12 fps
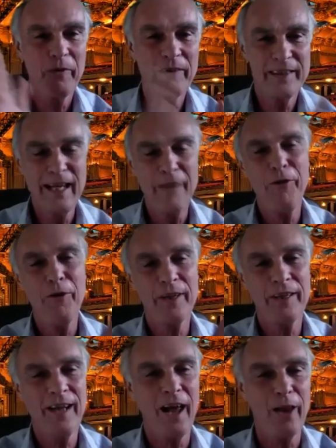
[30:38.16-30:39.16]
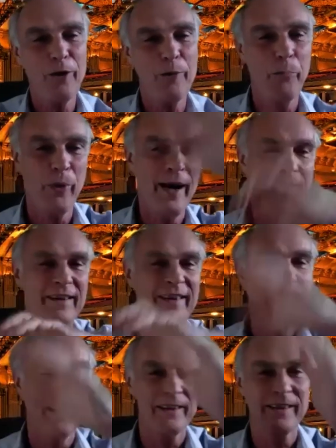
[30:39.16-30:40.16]
different color brick
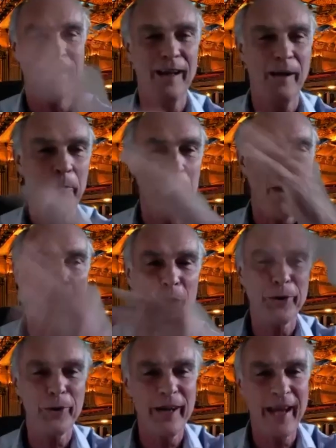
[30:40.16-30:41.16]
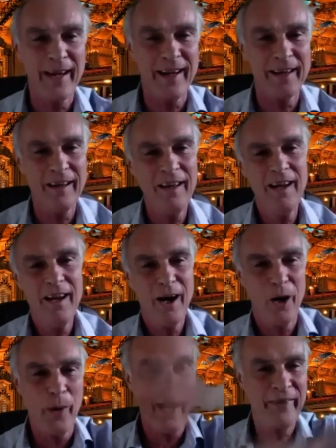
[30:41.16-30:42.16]
that alternated around